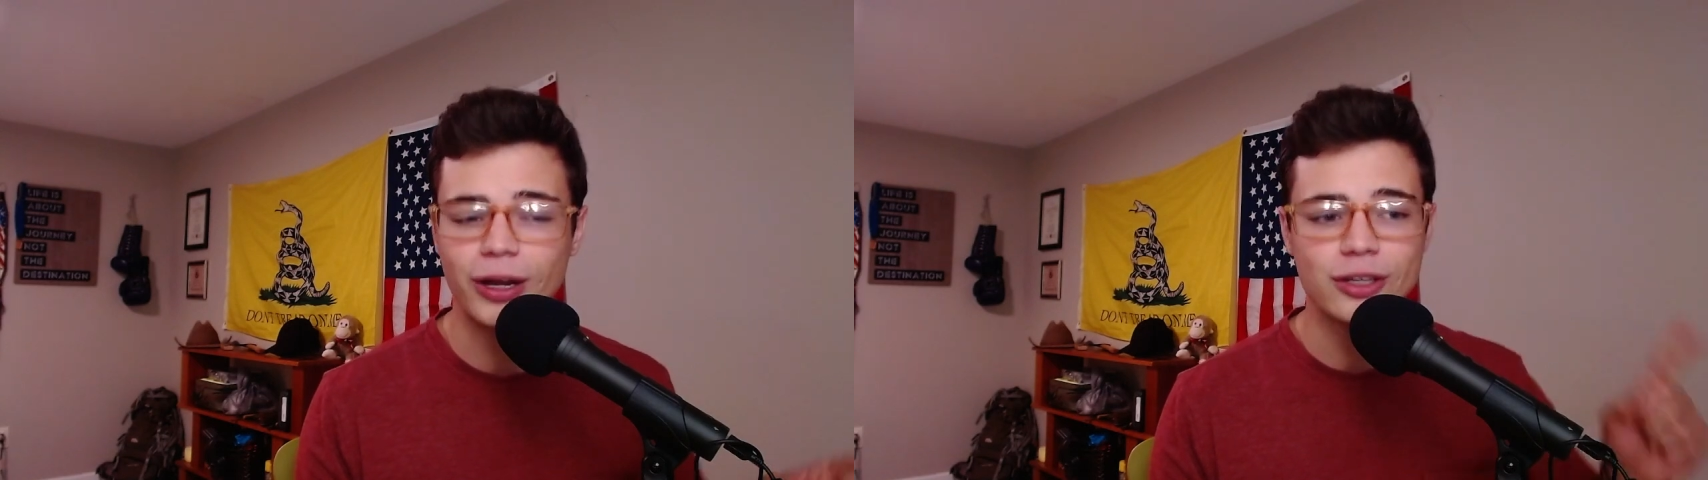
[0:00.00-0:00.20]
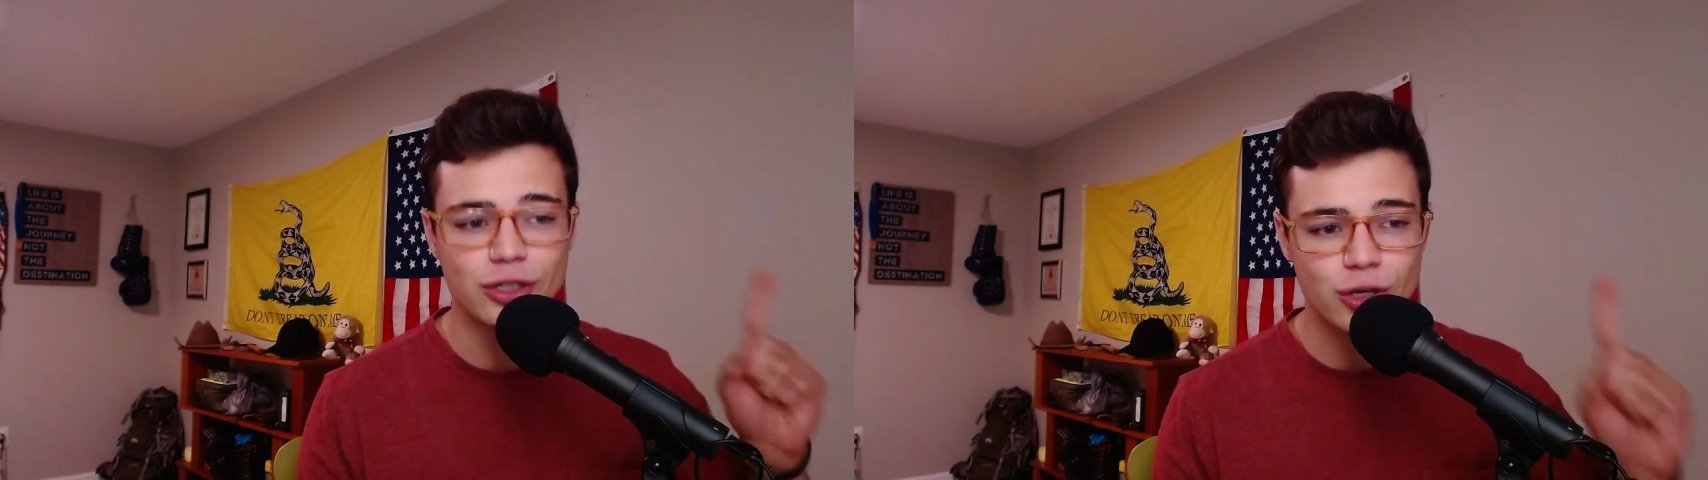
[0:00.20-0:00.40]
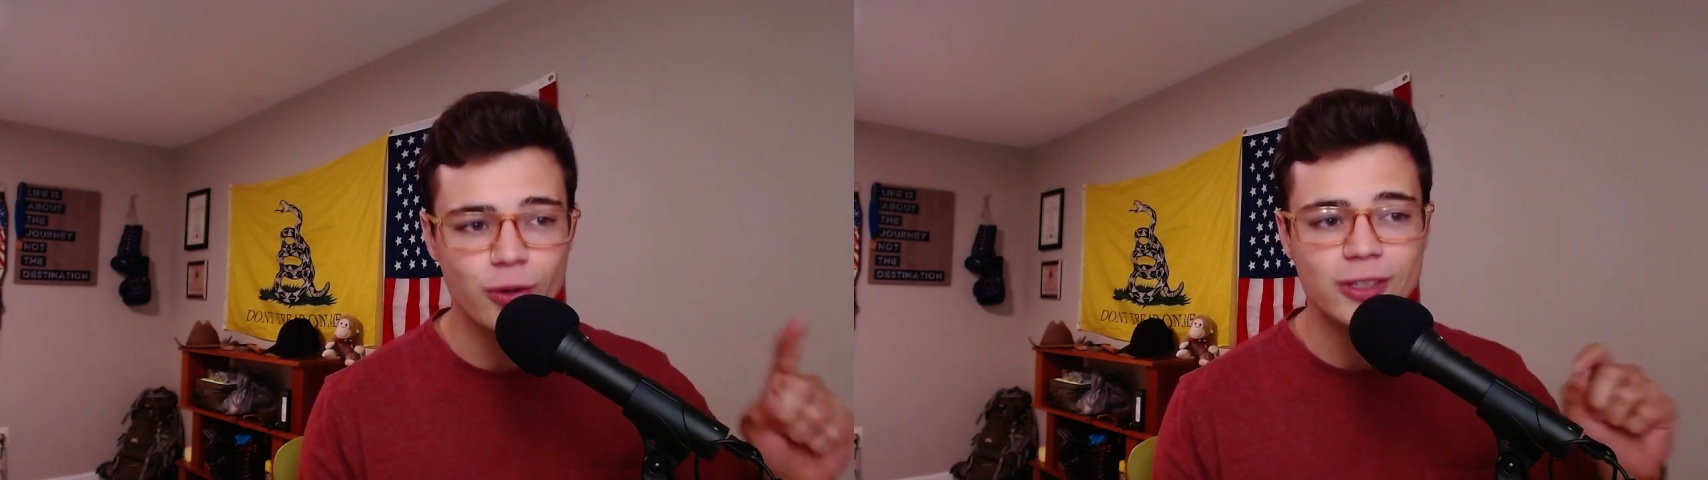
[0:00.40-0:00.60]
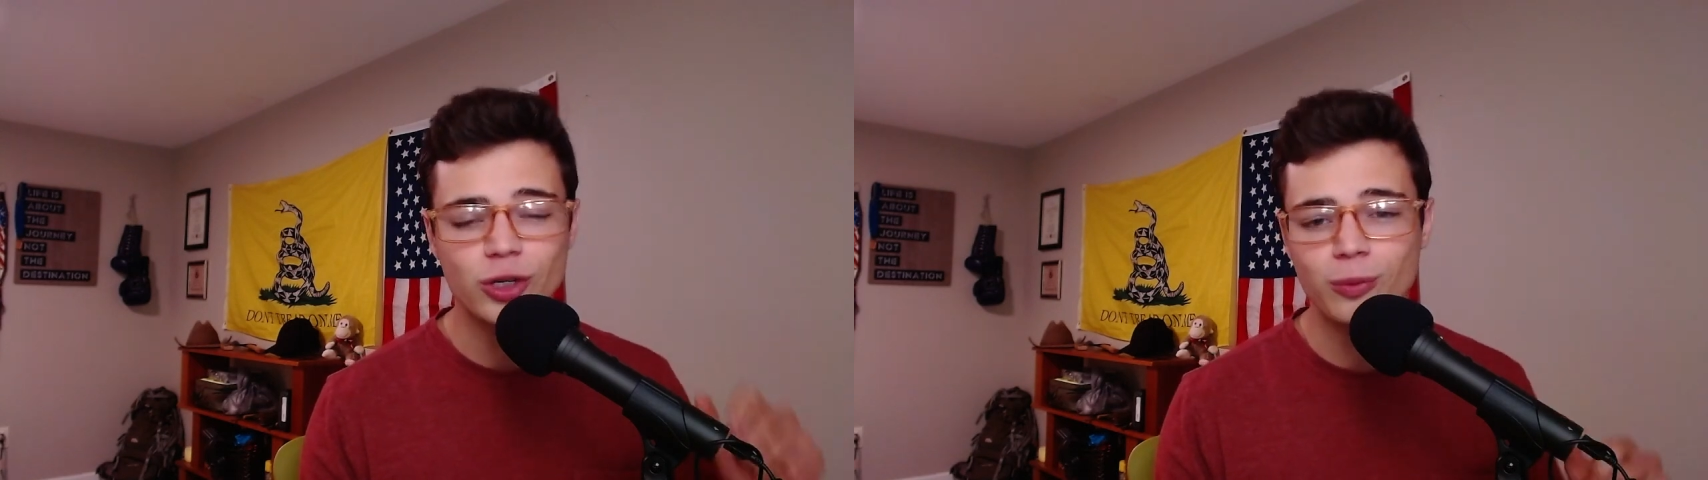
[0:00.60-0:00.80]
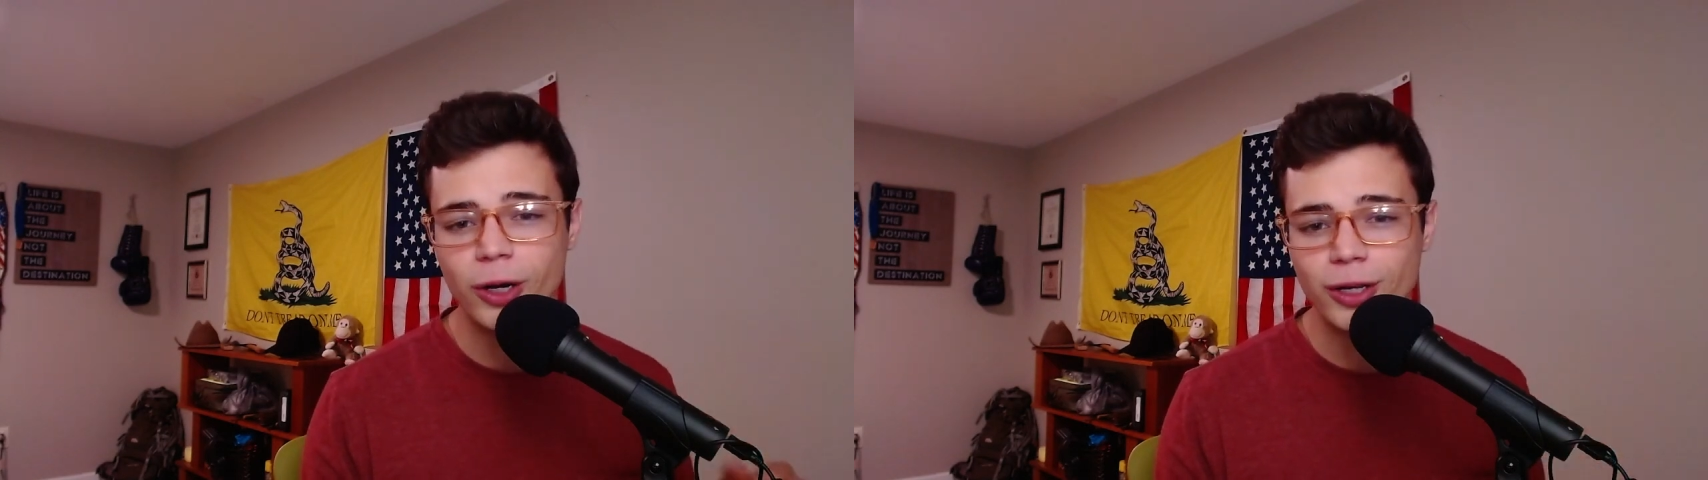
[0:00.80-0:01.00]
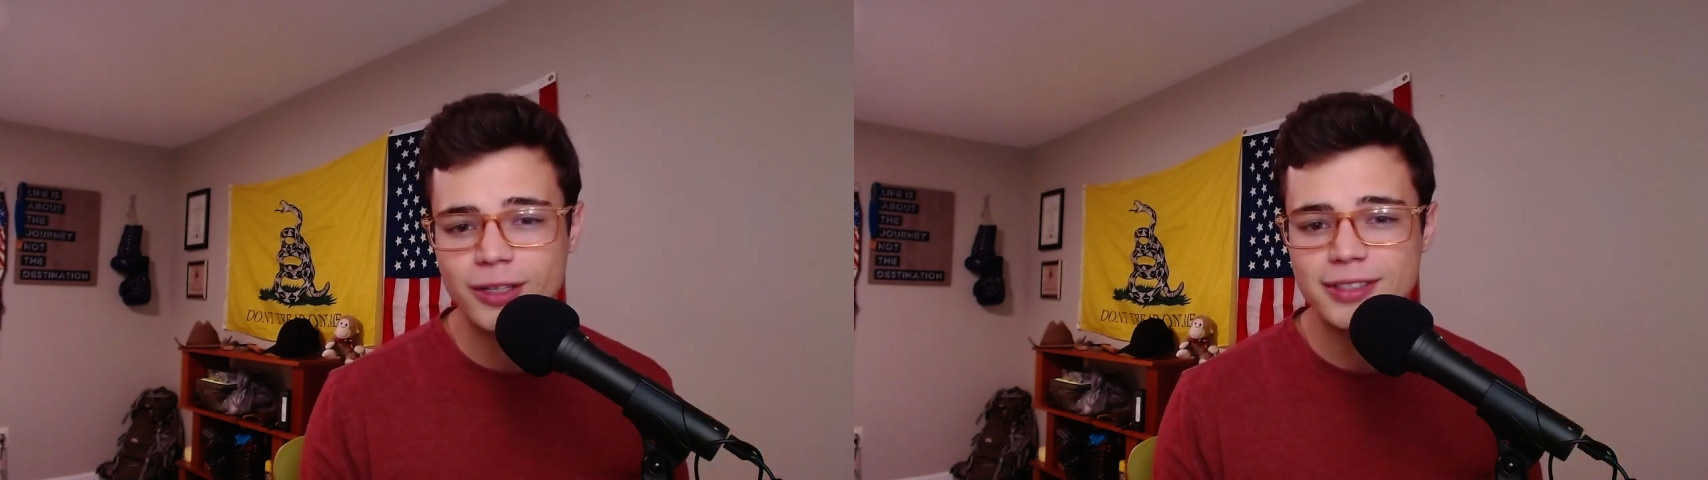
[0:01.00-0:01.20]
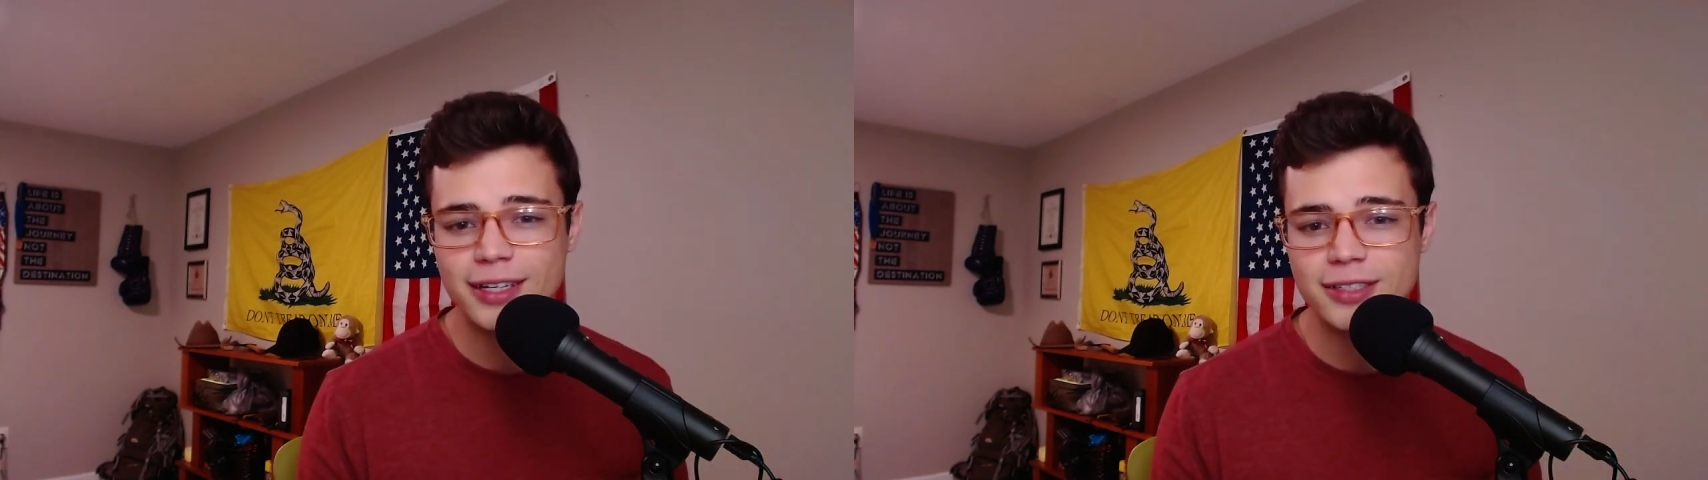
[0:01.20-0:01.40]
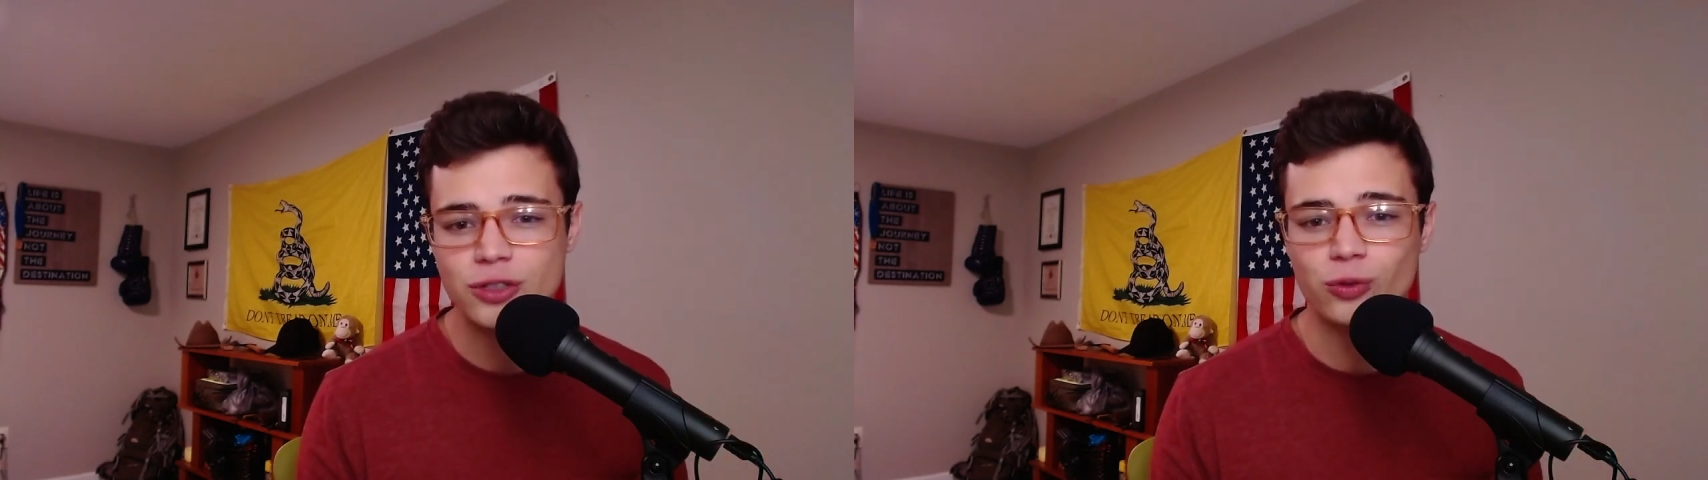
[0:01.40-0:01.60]
and you as an American
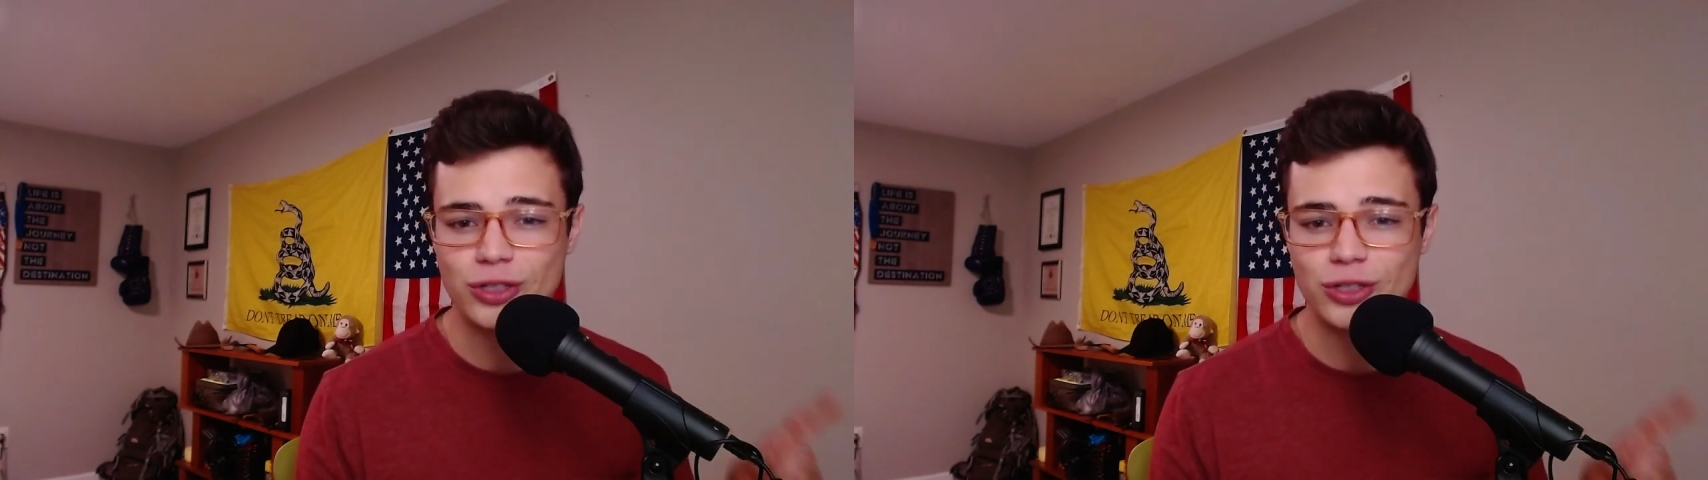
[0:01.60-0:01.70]
citizen